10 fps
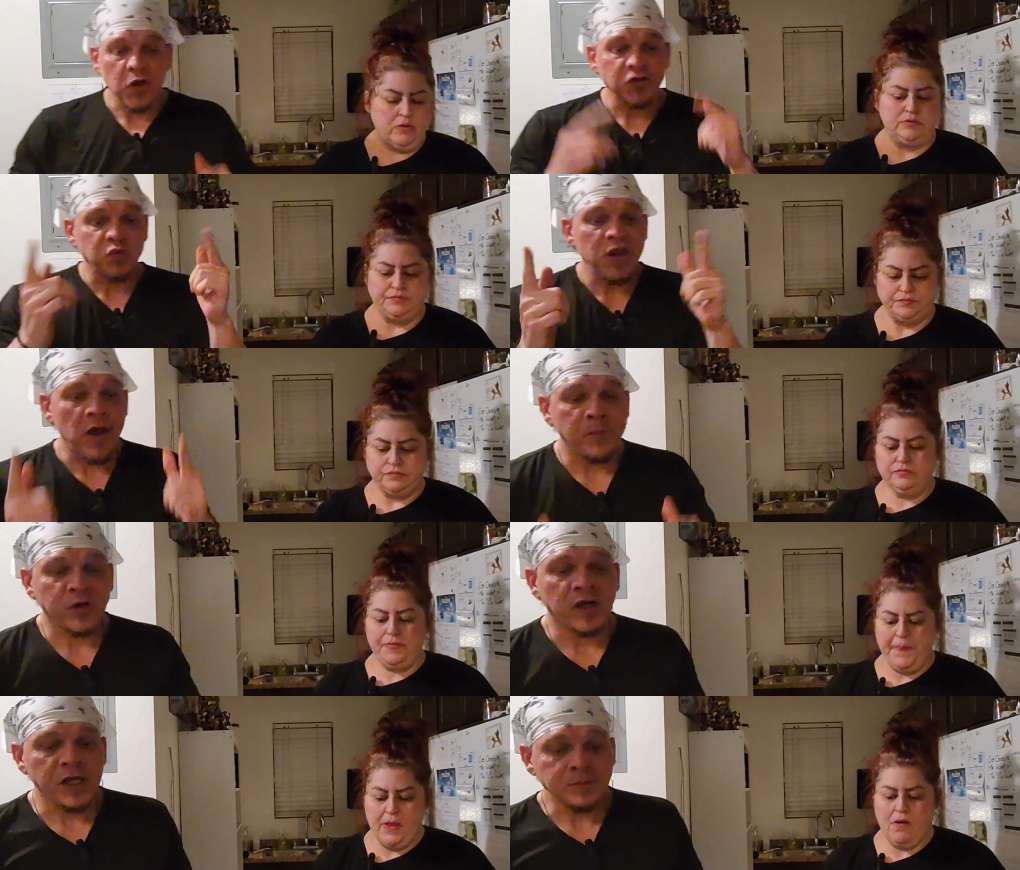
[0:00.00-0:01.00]
Speaker 1: go sweet
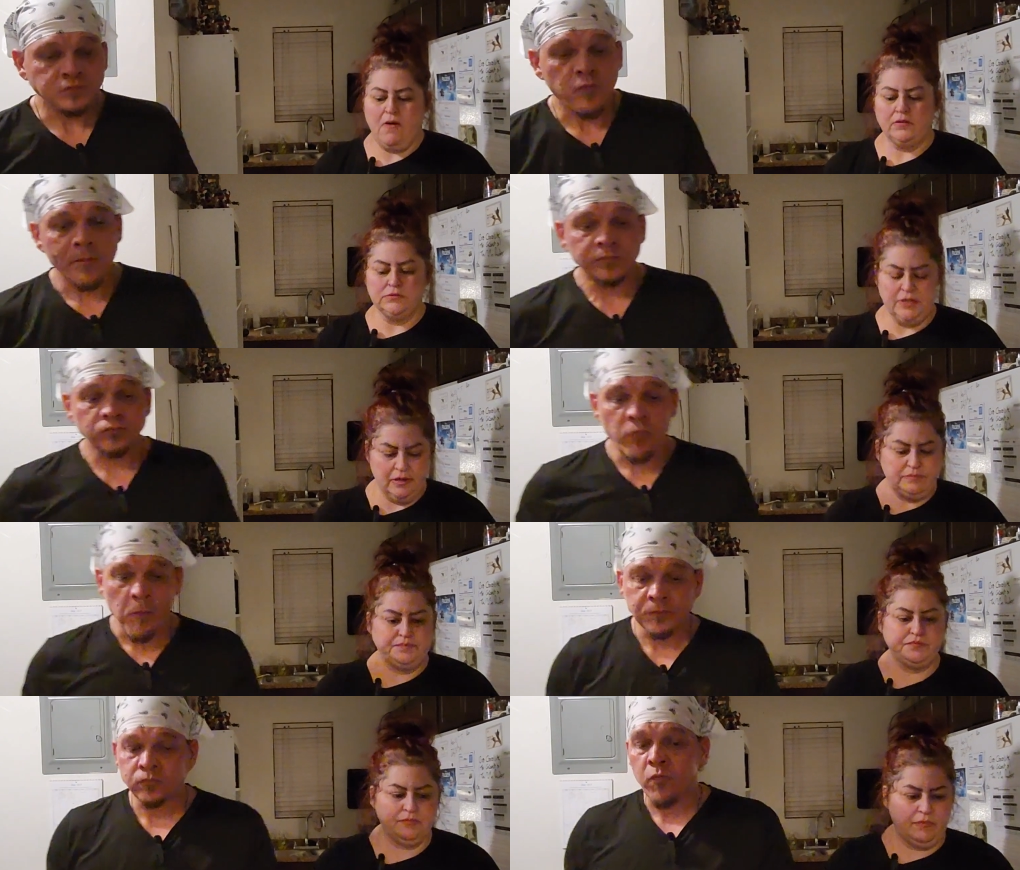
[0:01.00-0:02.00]
hopper high. Yep.
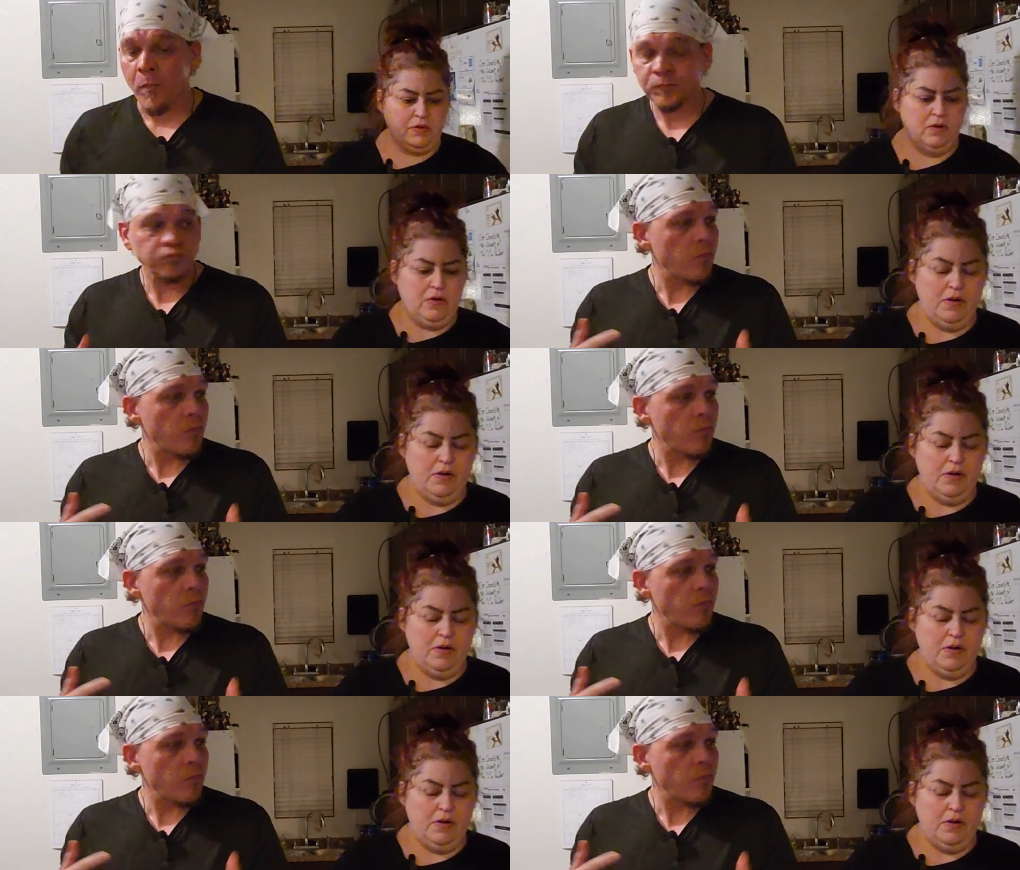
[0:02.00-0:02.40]
Mm.